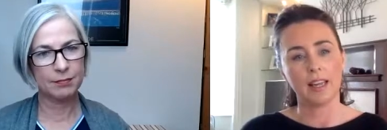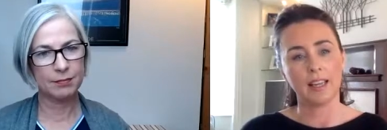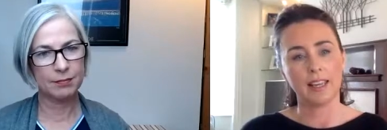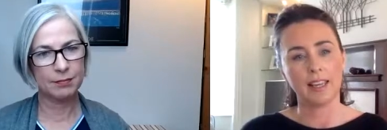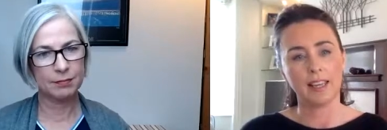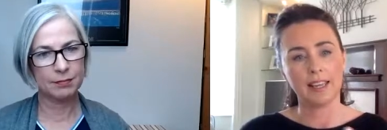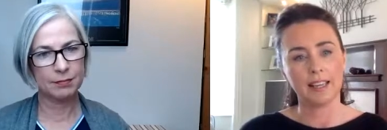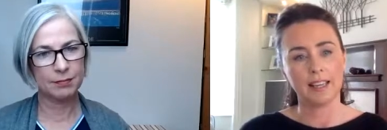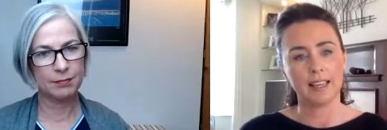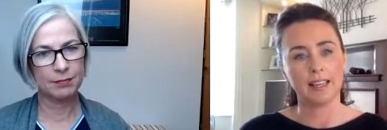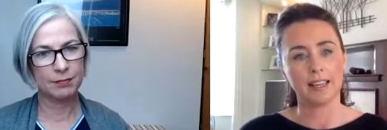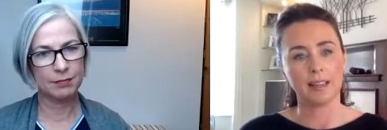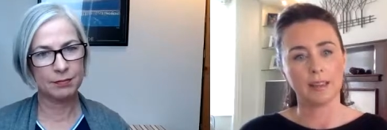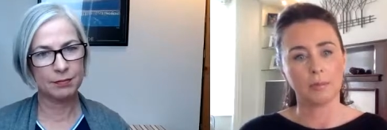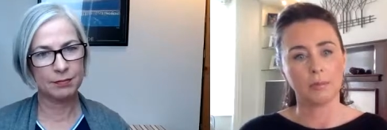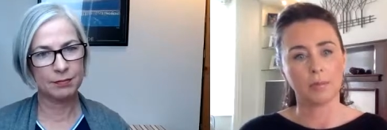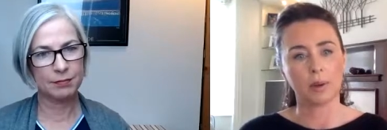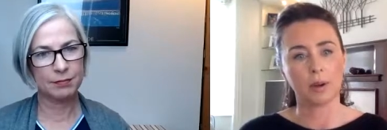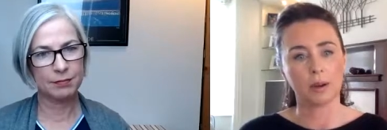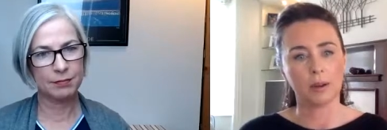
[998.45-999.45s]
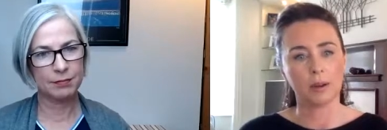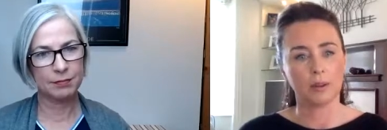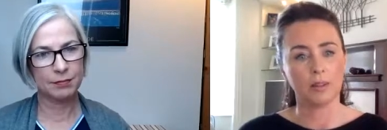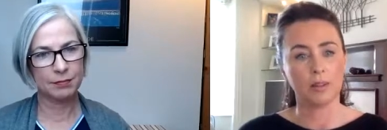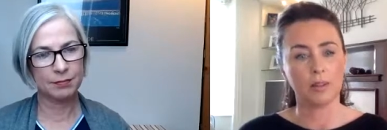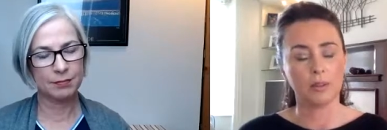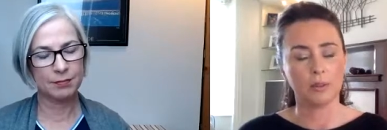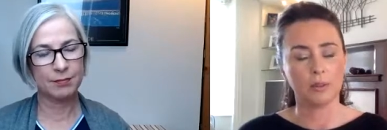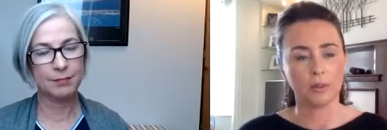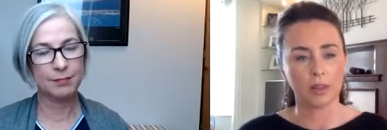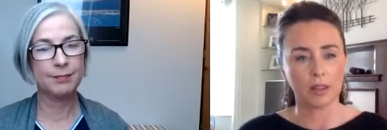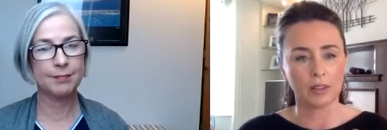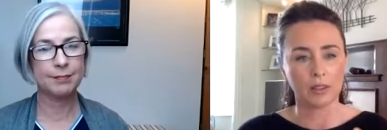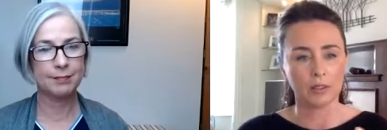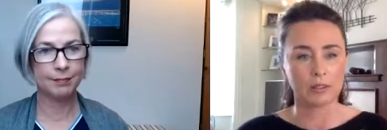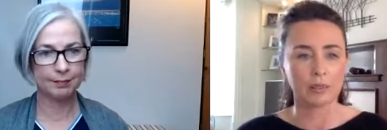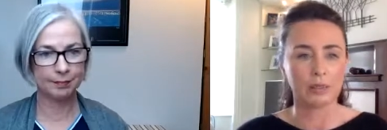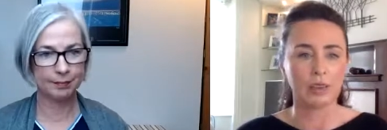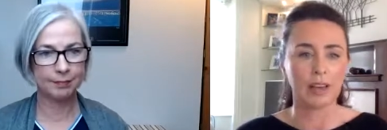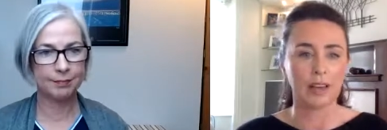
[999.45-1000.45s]
Speaker 1: a healing you know i
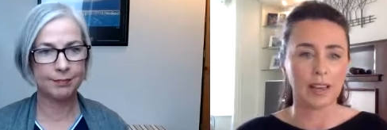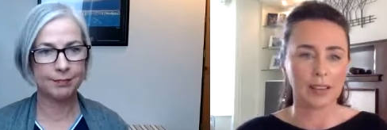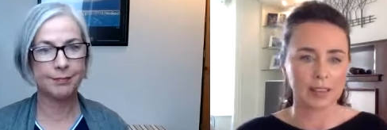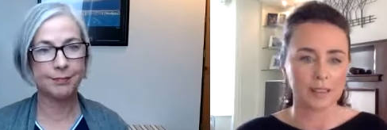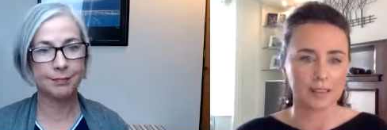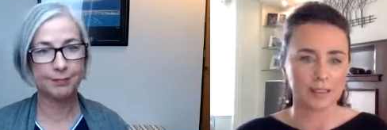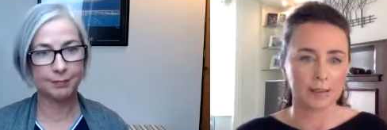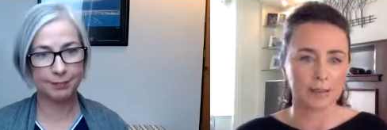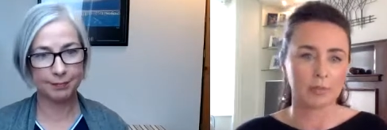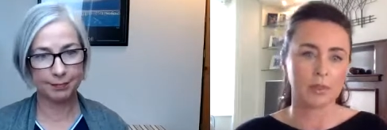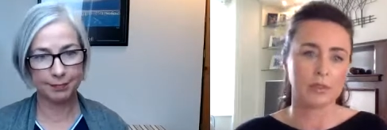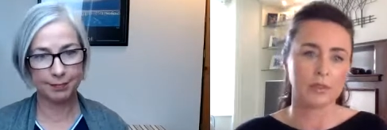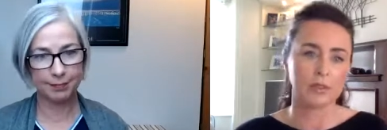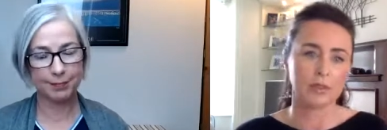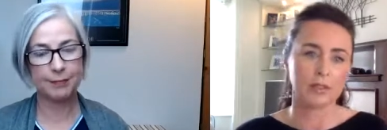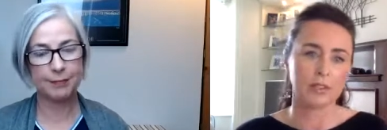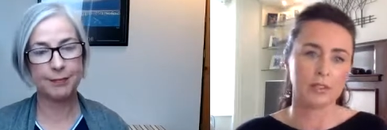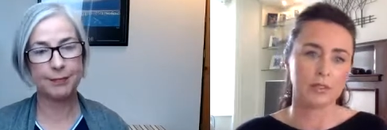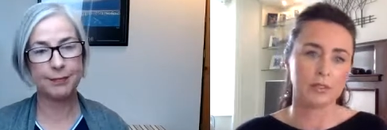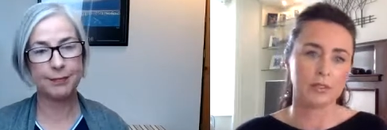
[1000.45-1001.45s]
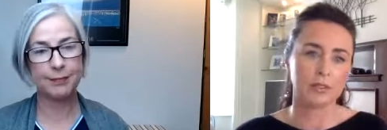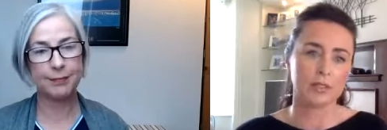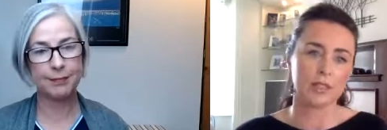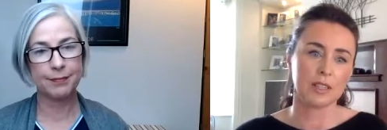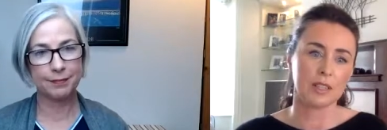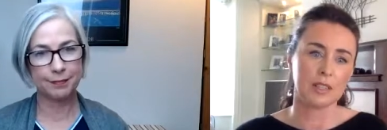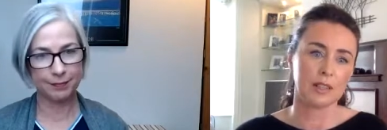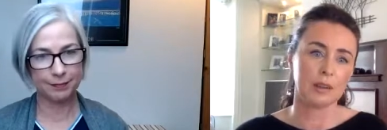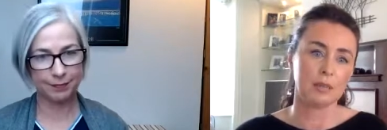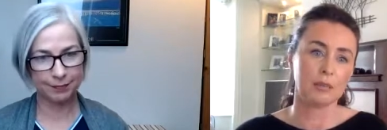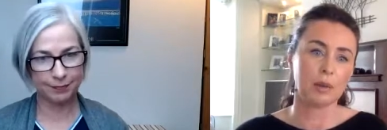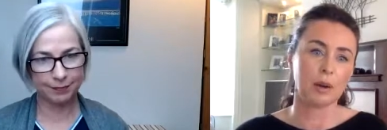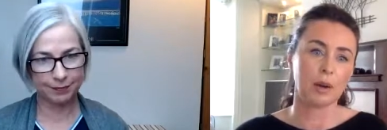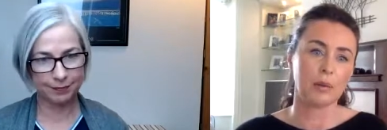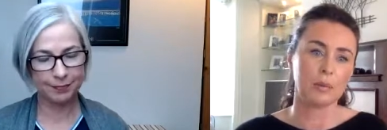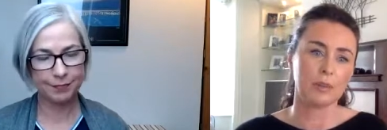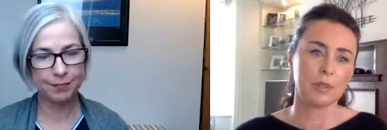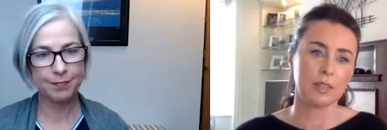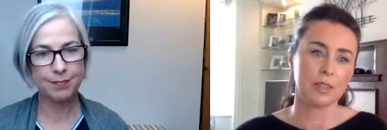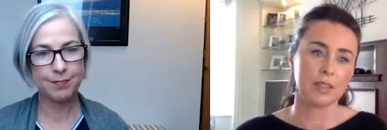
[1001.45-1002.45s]
know it's relaxing but it's also just healing
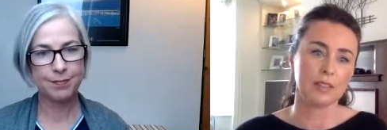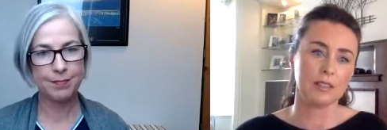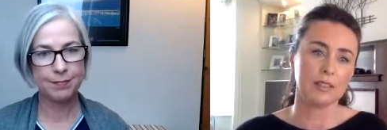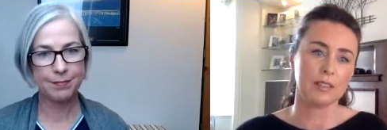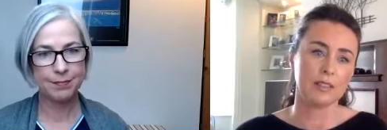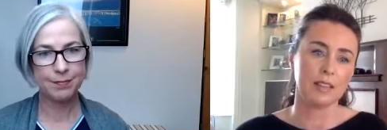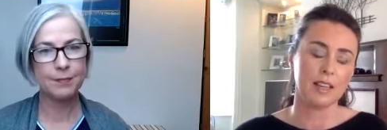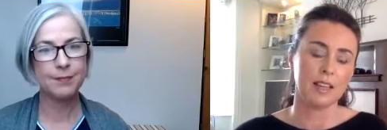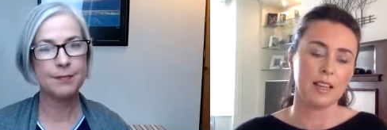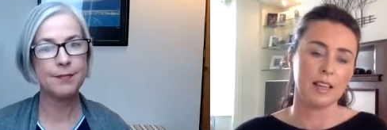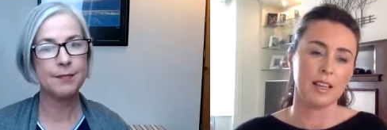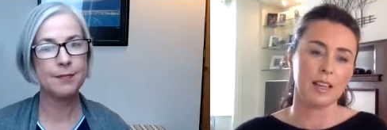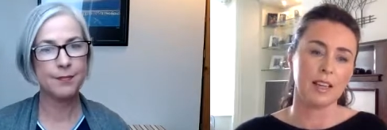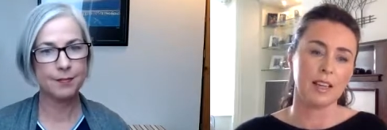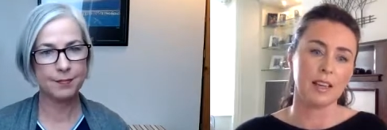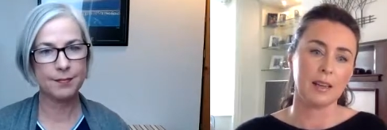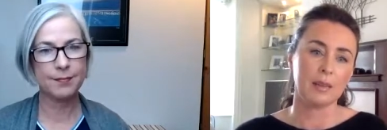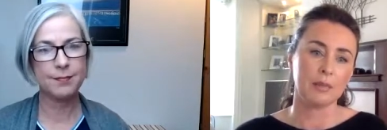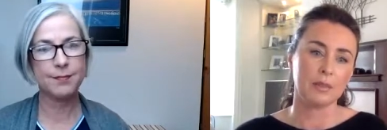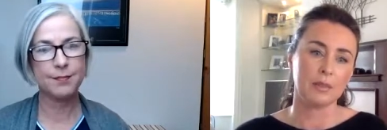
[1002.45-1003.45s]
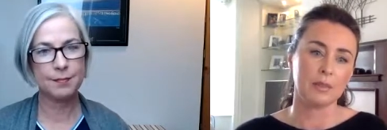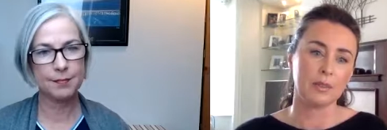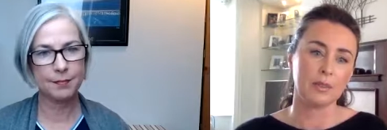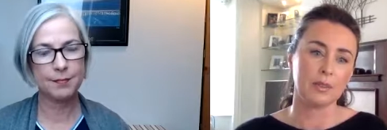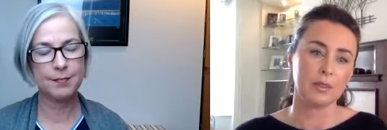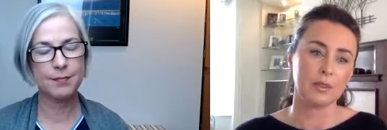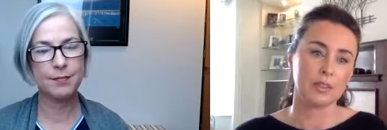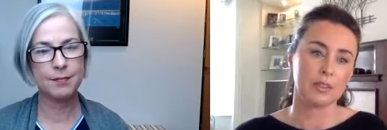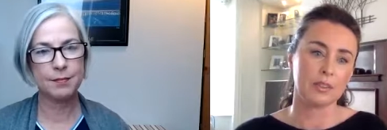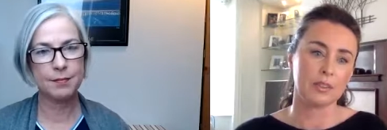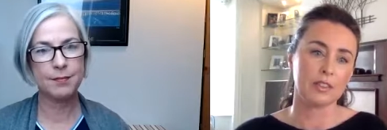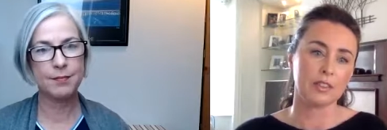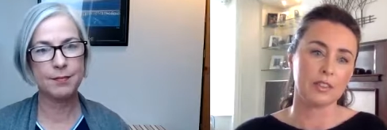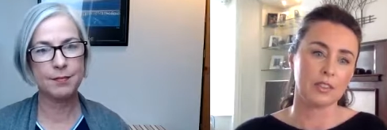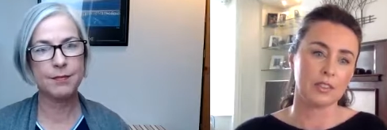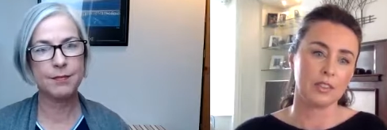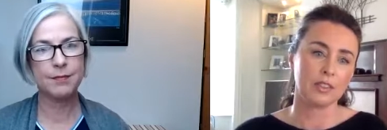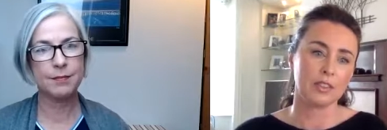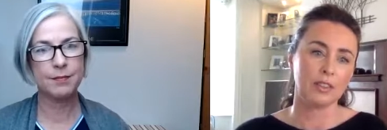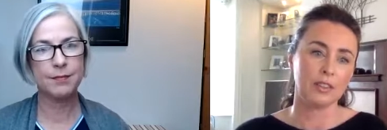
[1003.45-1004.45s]
properties um, to the
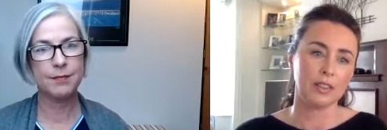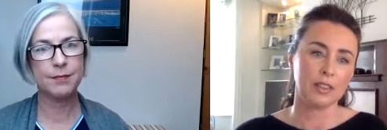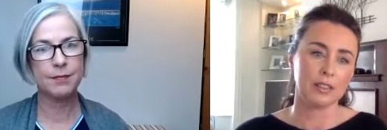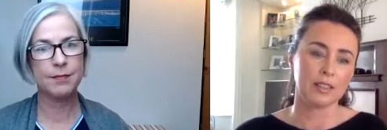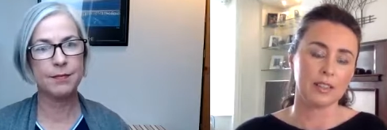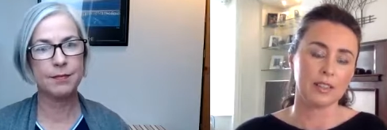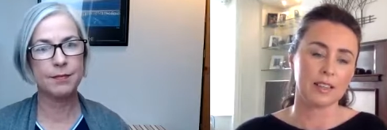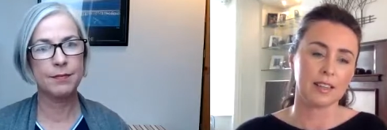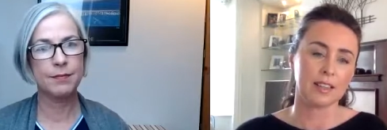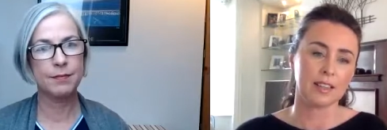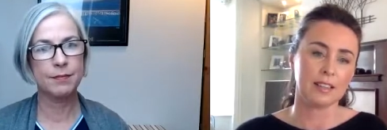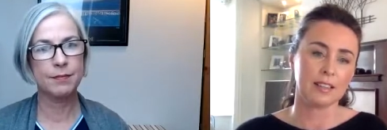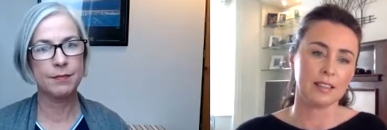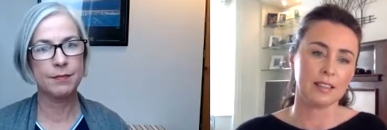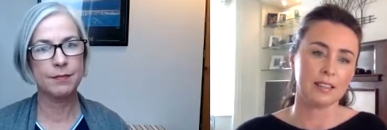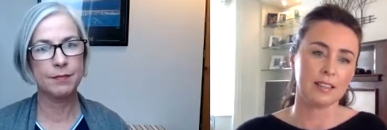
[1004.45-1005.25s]
essential oils and